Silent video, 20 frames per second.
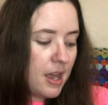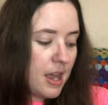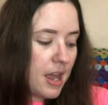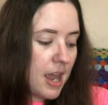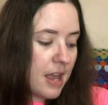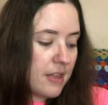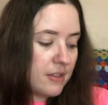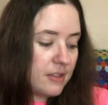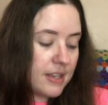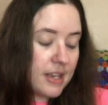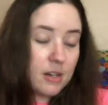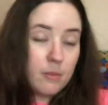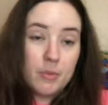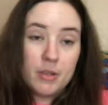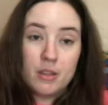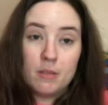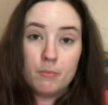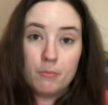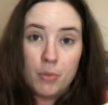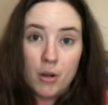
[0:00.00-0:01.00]
and then that'll be
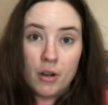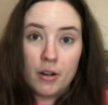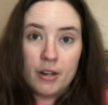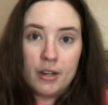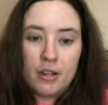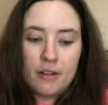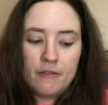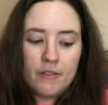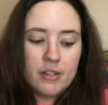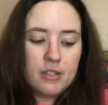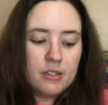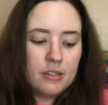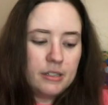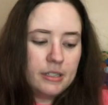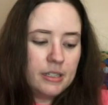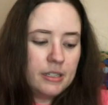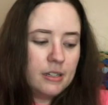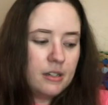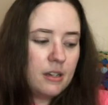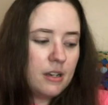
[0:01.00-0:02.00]
the body of it
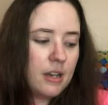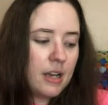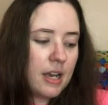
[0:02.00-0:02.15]
done.